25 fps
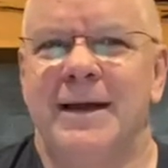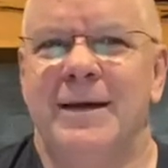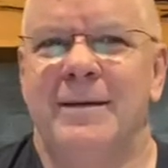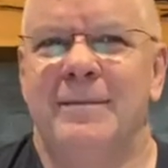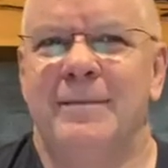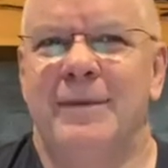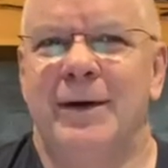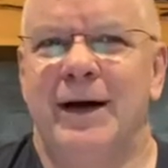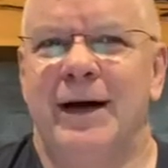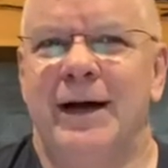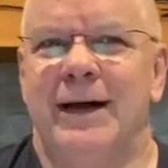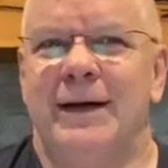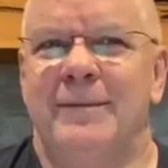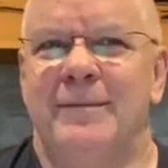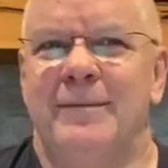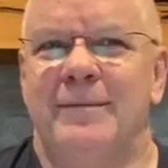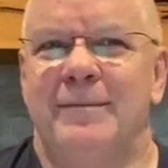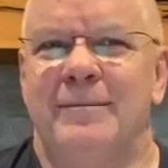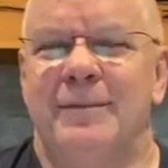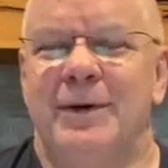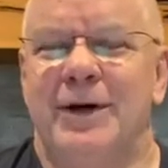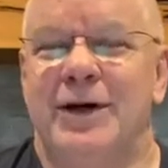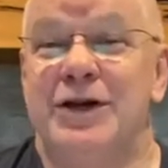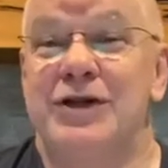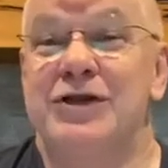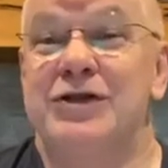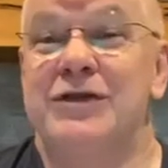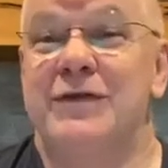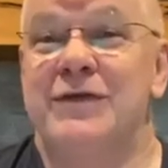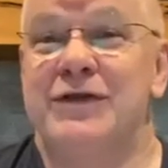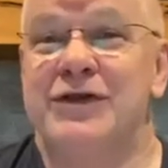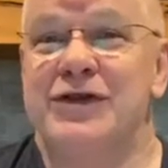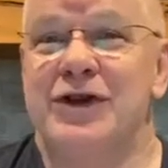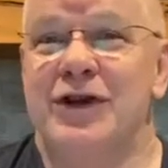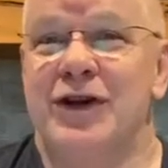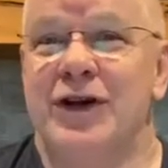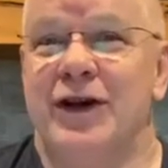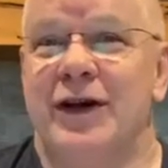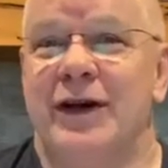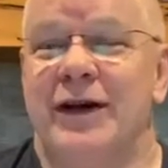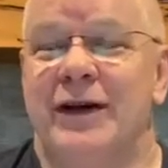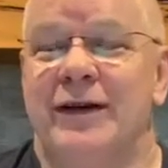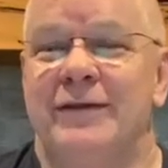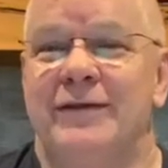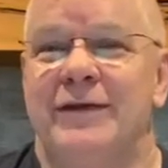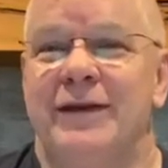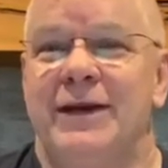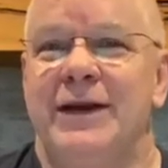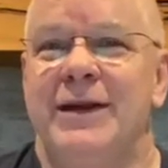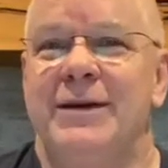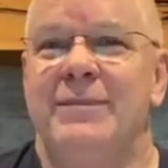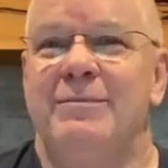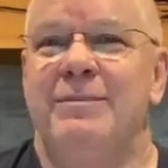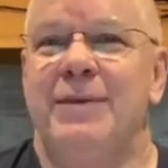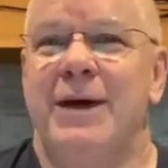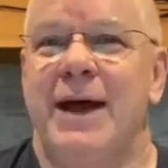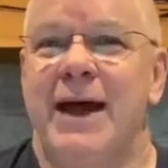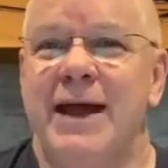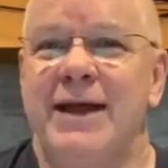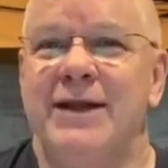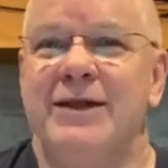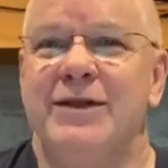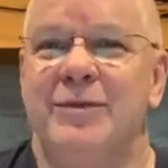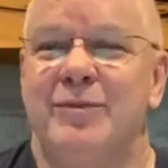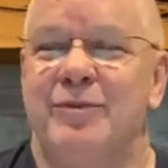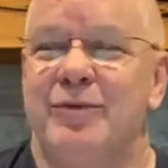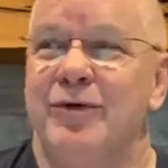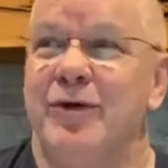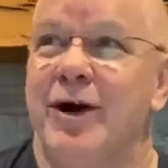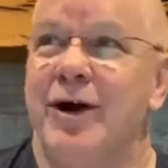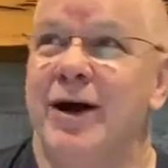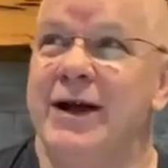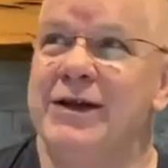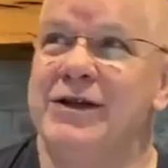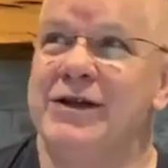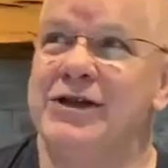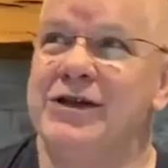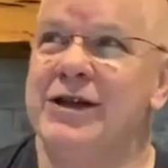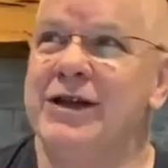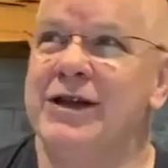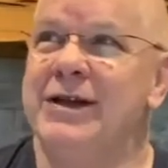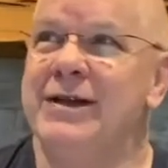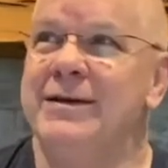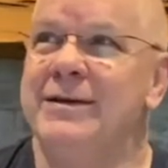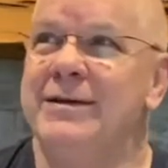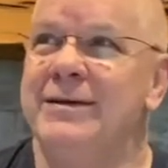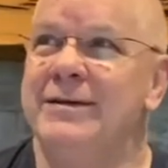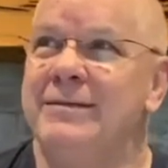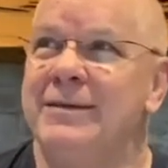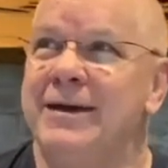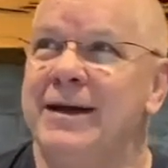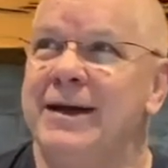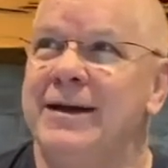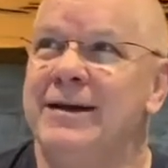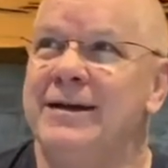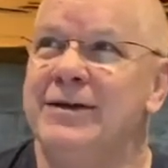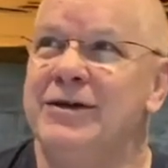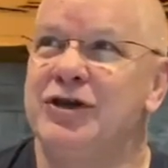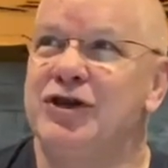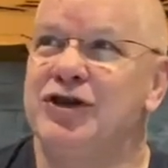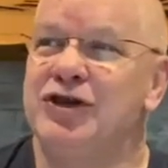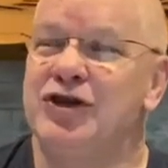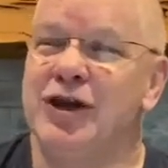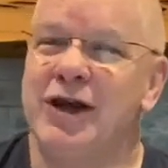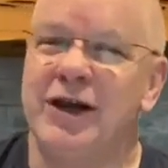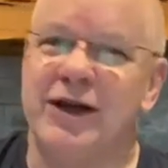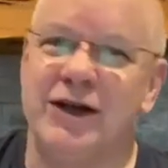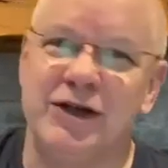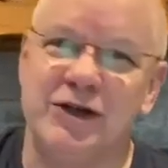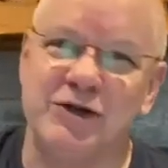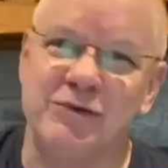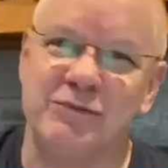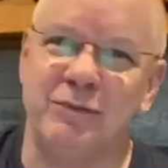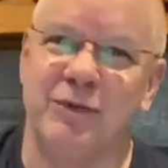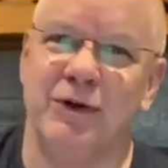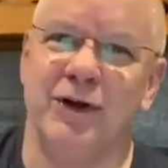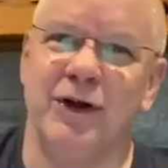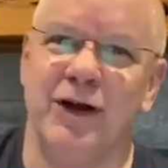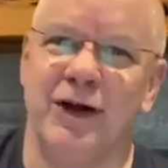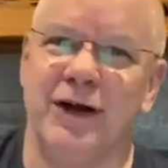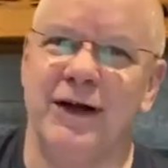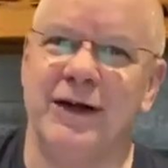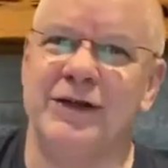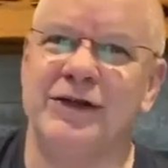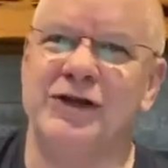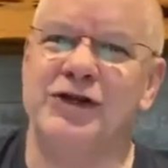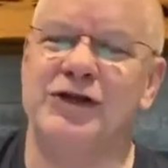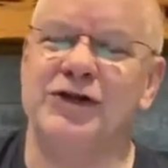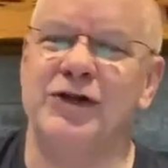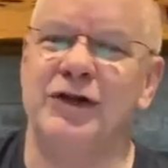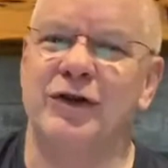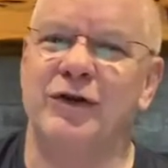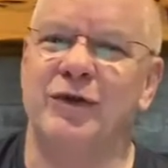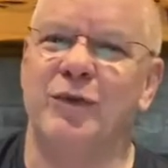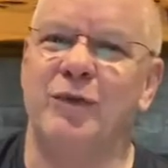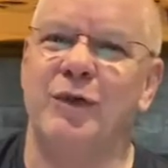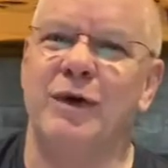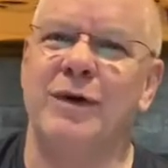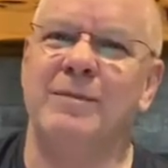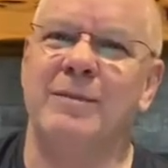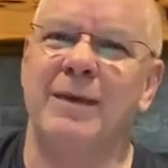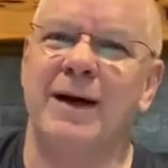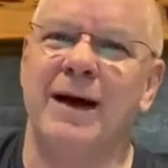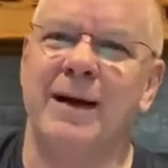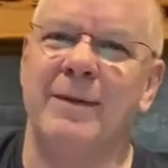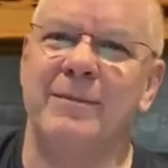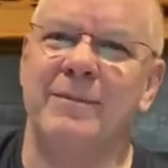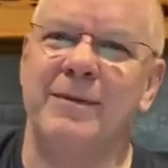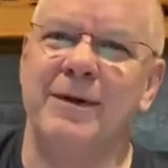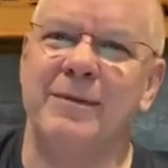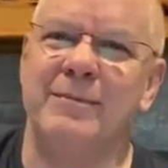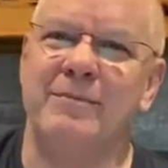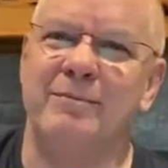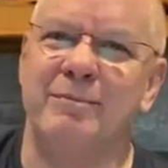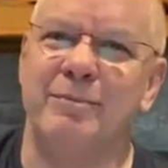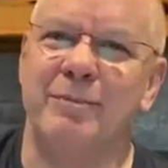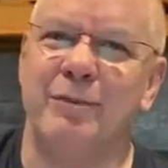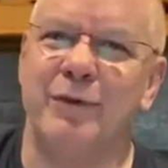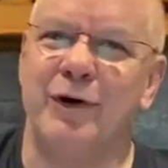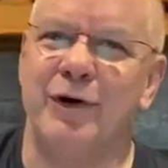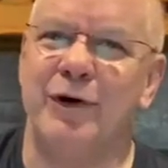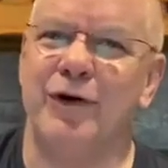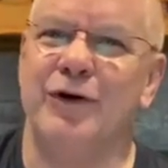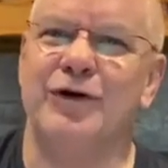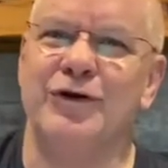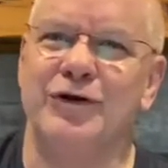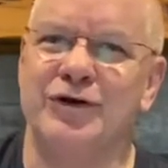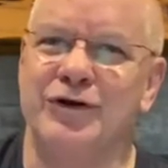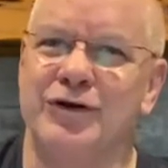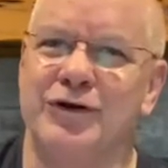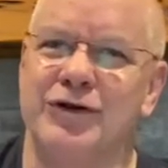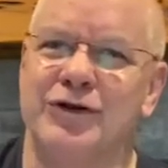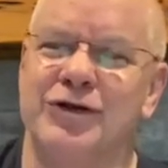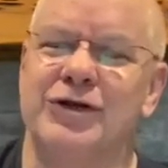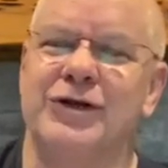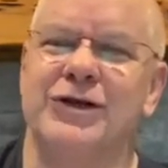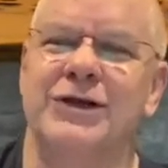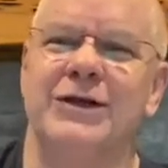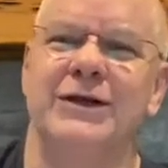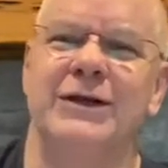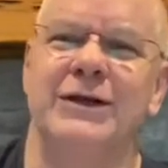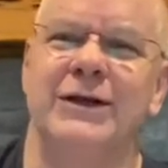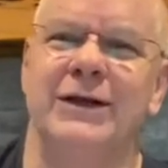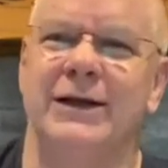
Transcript: but because of his love, he paid the price. He, he shed his blood so that we might be purchased.